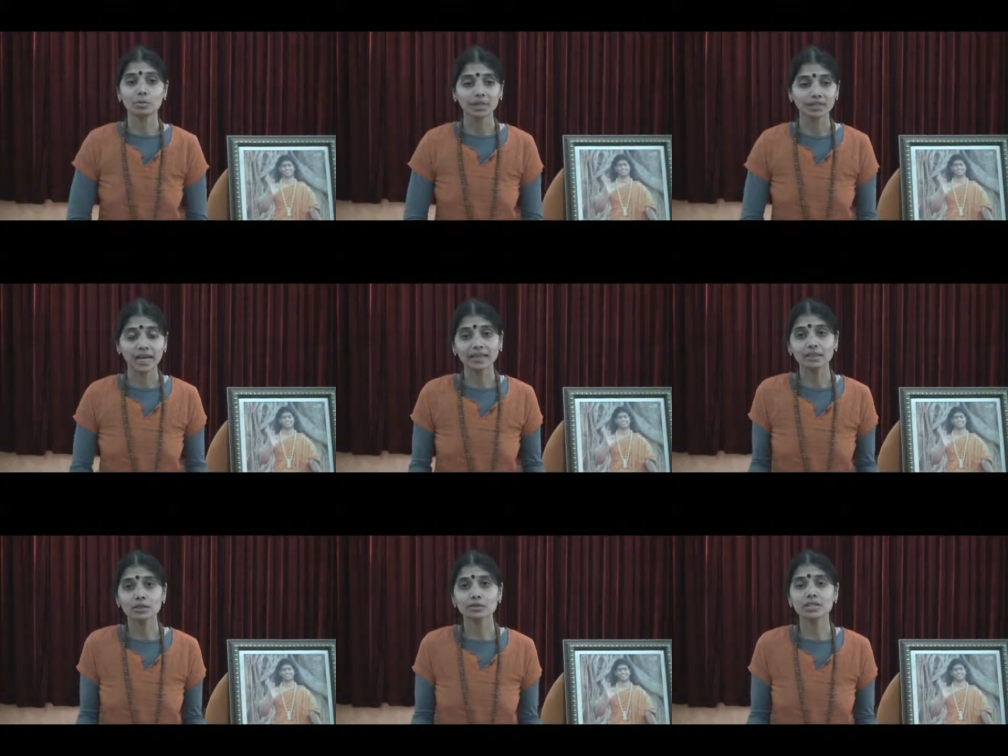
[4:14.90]
But
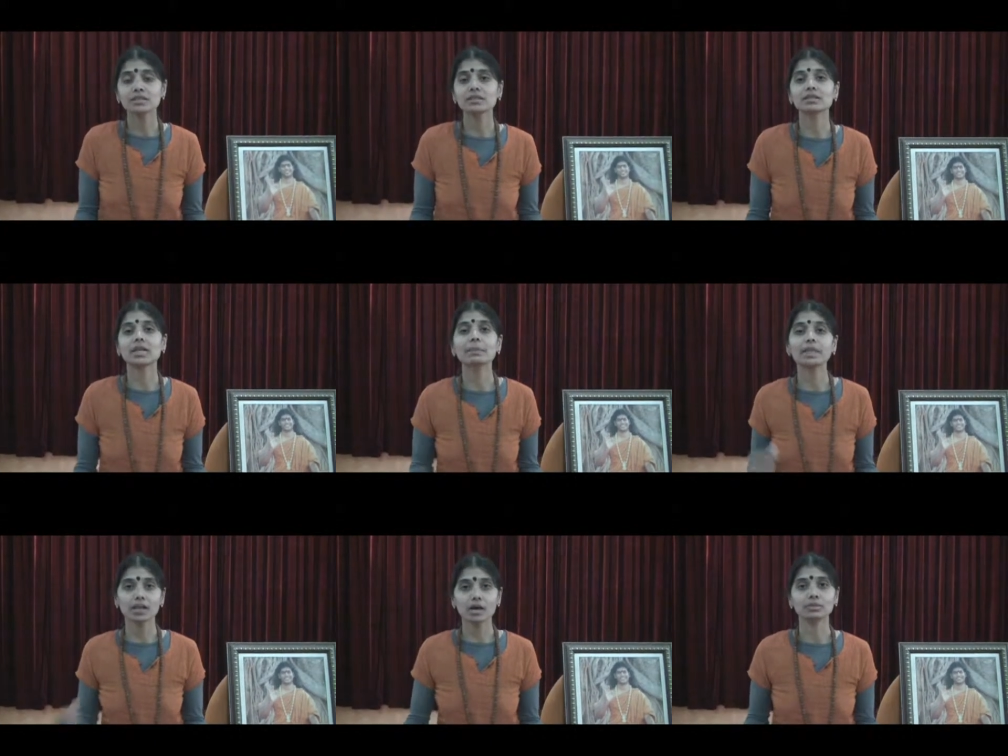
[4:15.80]
right now she's just
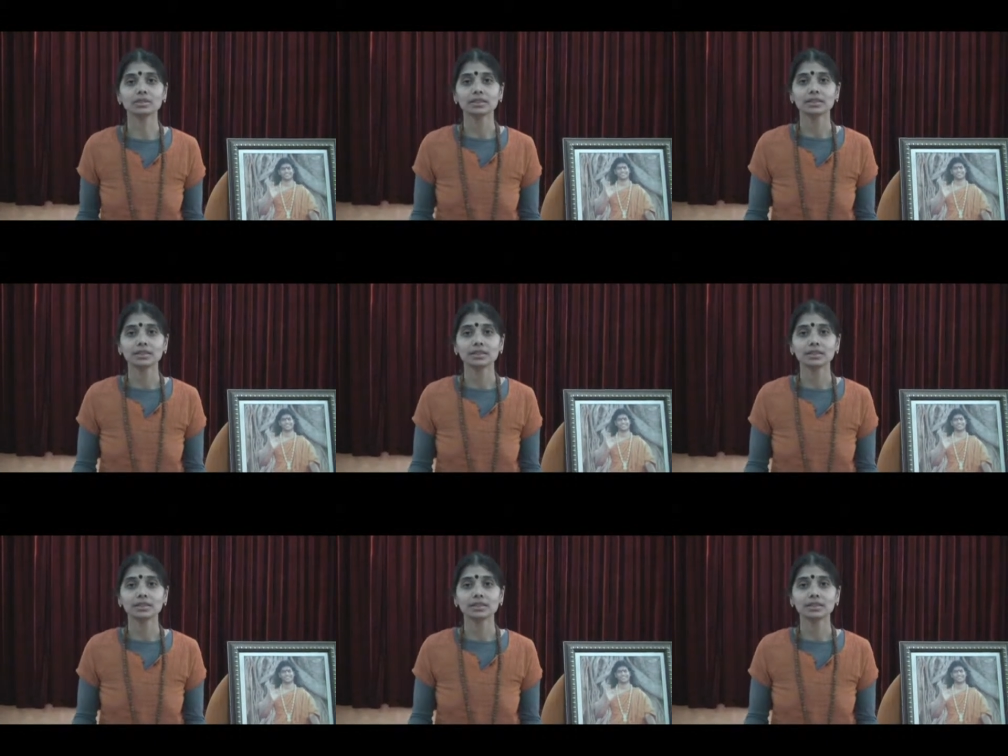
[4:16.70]
coming out.